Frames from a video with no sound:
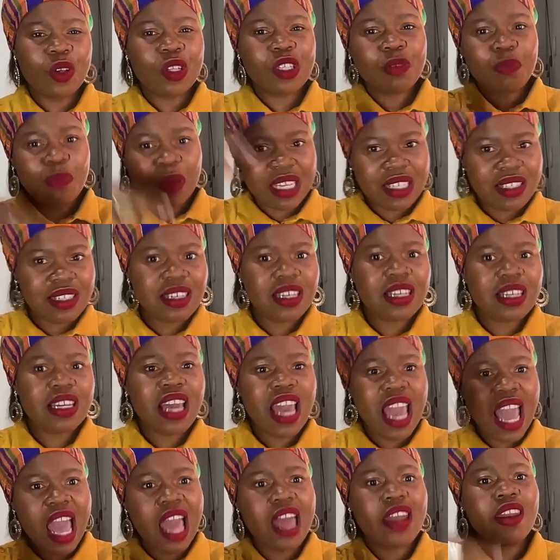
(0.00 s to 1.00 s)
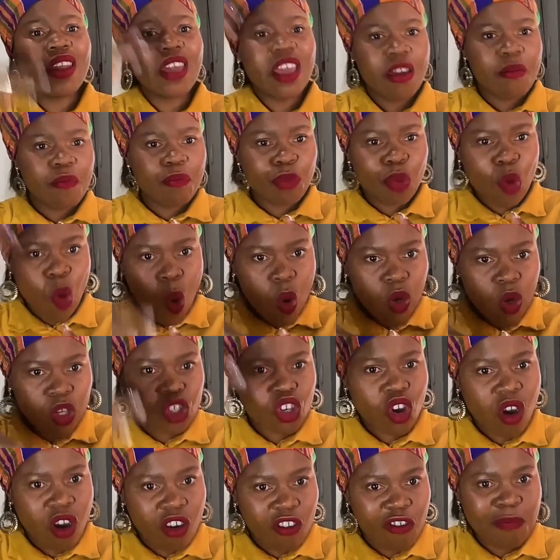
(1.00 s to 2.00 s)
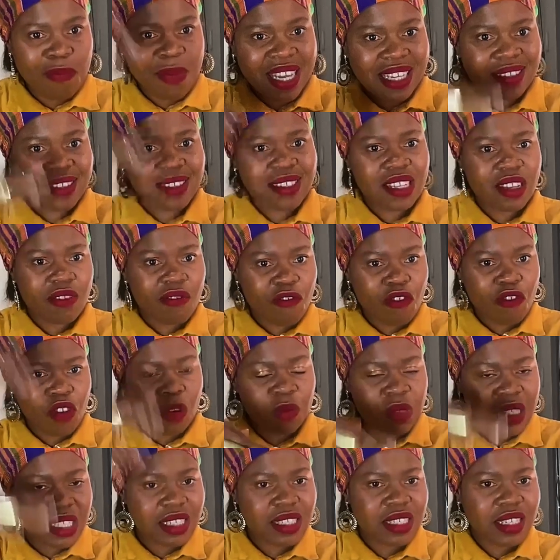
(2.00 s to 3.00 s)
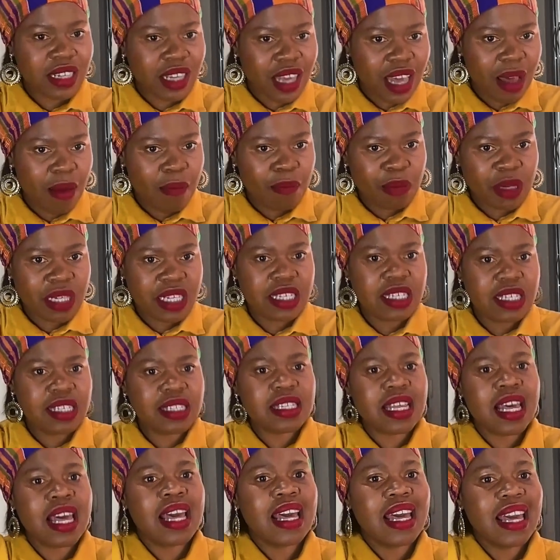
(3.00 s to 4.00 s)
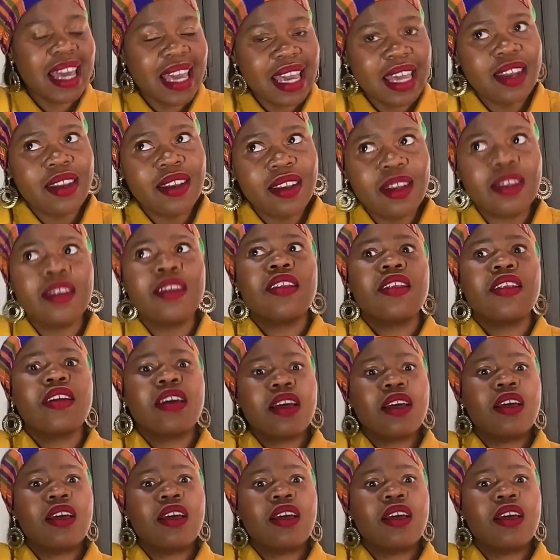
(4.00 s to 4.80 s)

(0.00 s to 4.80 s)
It's basically an import and from certain companies in,